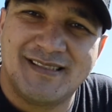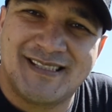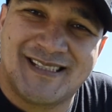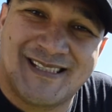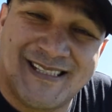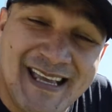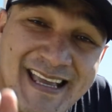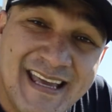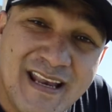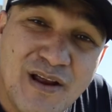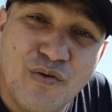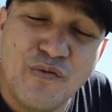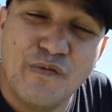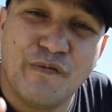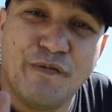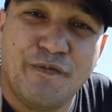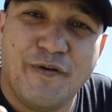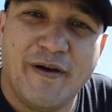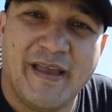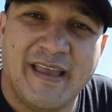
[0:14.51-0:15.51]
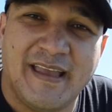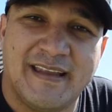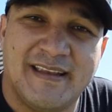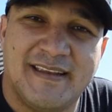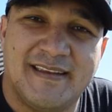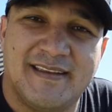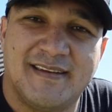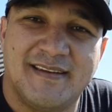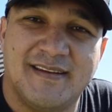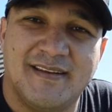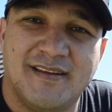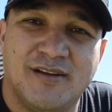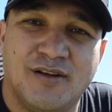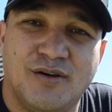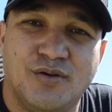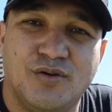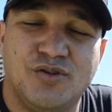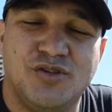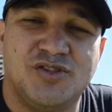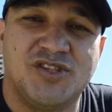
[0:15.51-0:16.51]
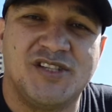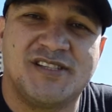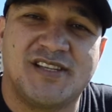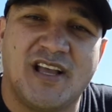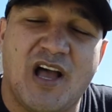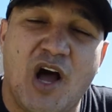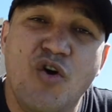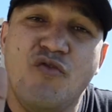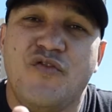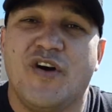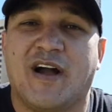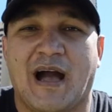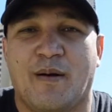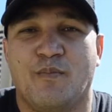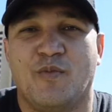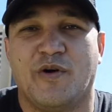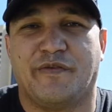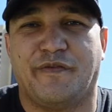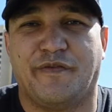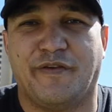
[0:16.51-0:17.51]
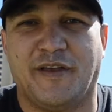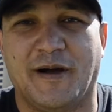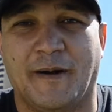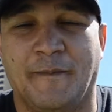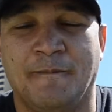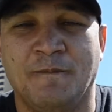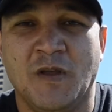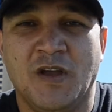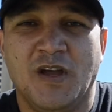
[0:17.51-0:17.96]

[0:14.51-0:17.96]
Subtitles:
zero fade, you just overcome with fear.